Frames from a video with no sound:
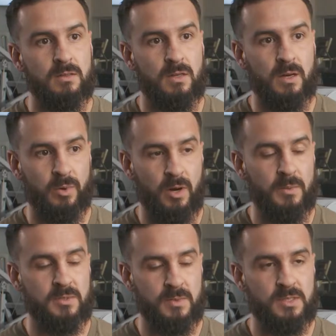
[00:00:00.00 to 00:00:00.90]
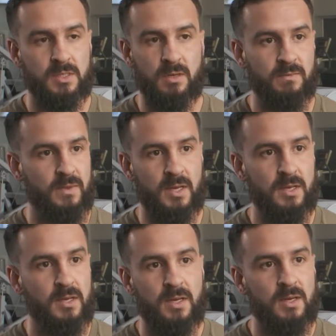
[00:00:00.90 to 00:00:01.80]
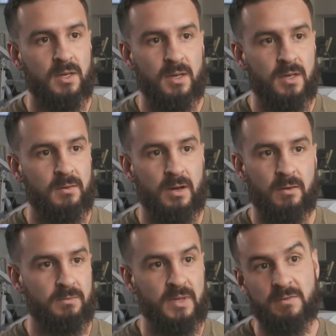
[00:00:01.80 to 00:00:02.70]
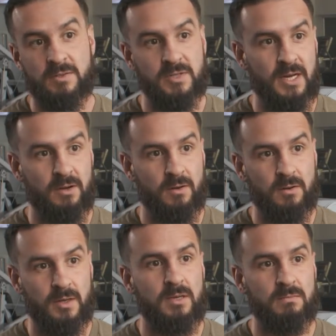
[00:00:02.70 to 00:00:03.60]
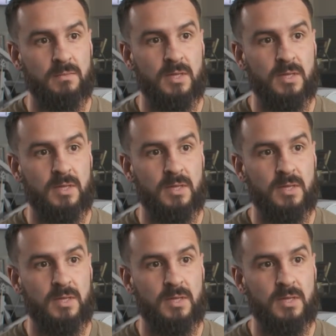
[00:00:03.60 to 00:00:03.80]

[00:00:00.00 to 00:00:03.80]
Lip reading: And I promised myself that I will never drink alcohol again.